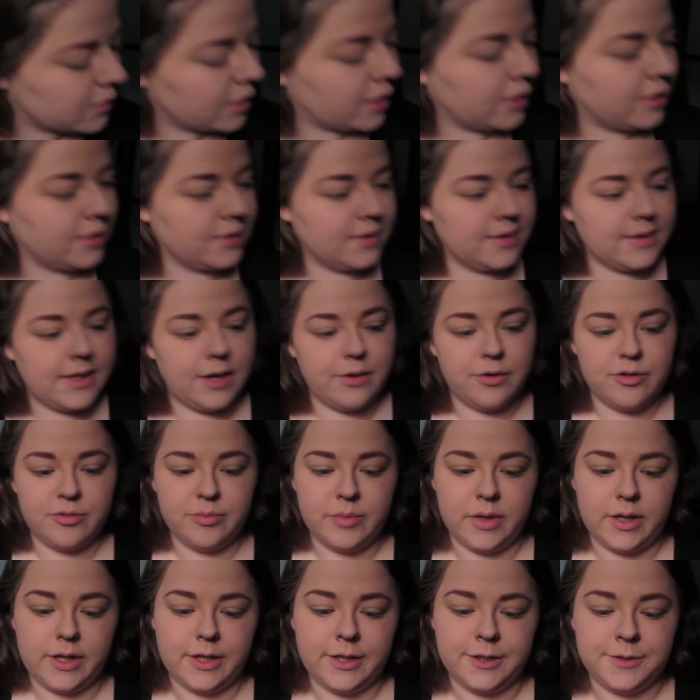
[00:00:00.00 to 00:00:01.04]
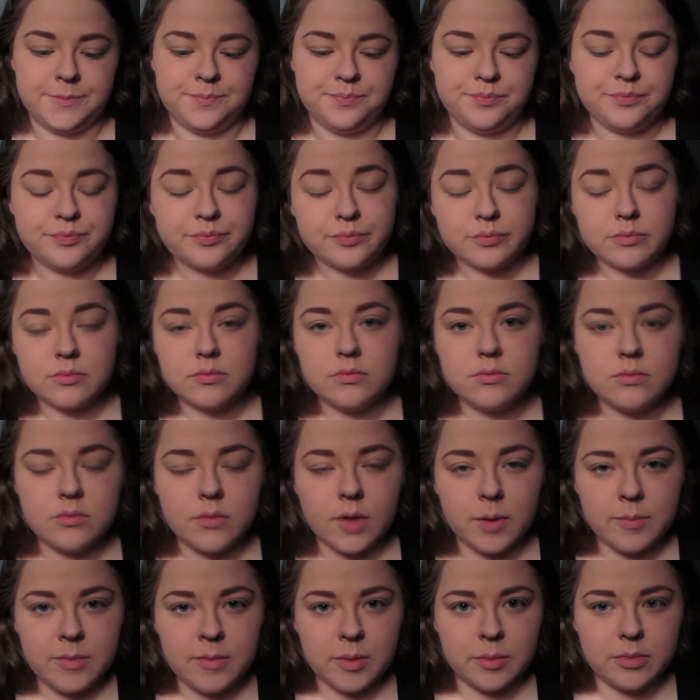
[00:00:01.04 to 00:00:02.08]
And I'll set with my
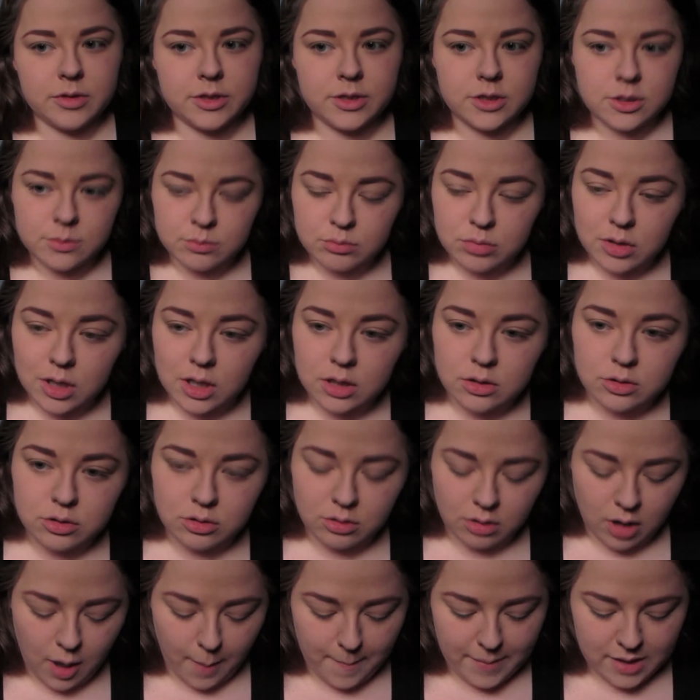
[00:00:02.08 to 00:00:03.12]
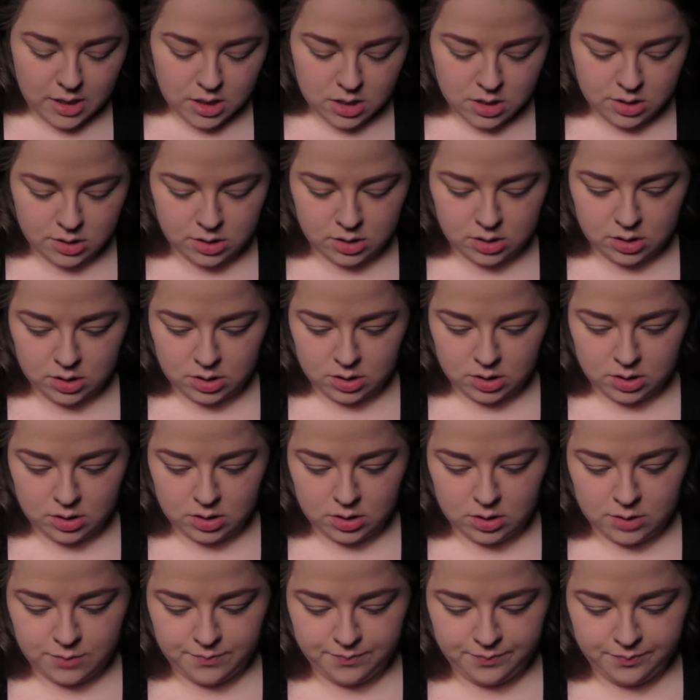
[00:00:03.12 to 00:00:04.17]
Maybelline Brow Drama
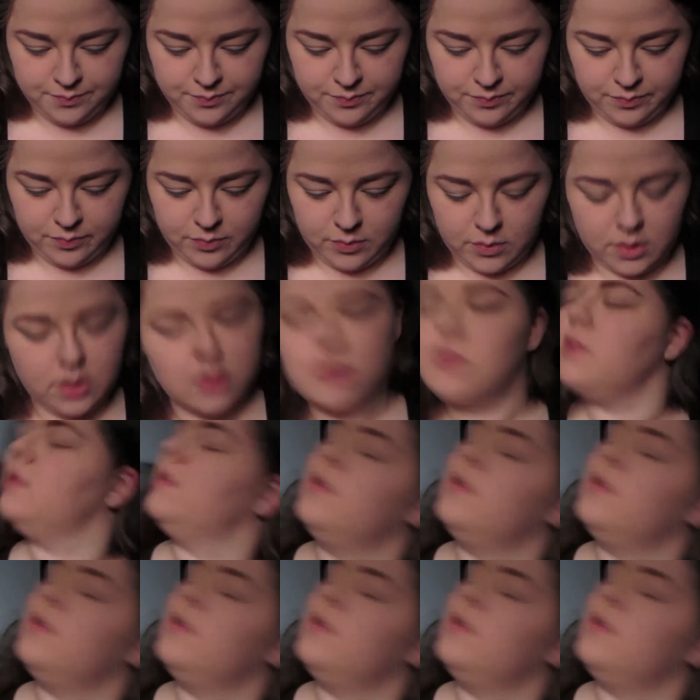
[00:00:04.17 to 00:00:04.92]
in